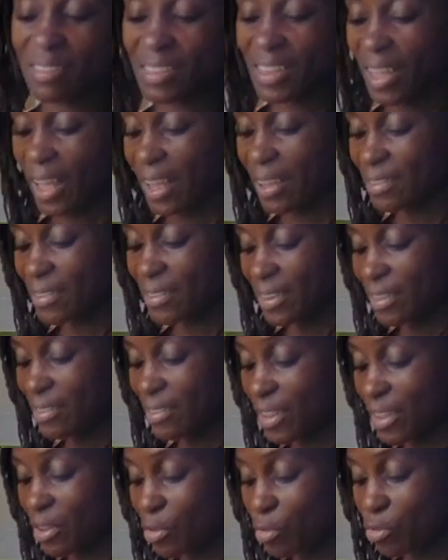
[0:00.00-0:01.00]

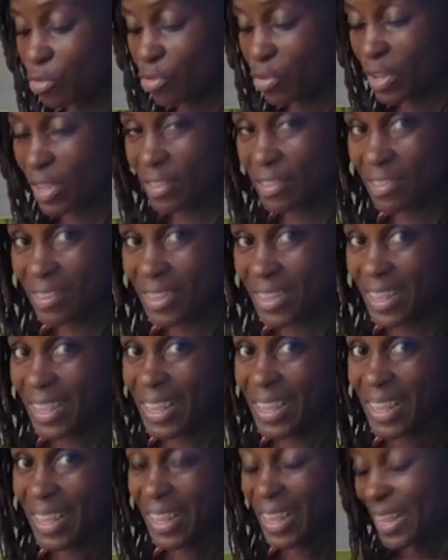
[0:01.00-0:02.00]
antioxidants and nutrients
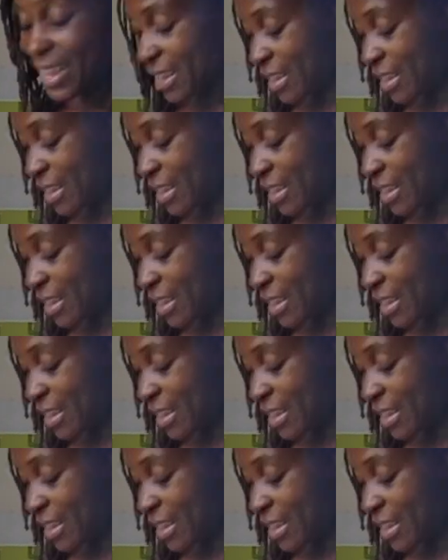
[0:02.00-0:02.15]
in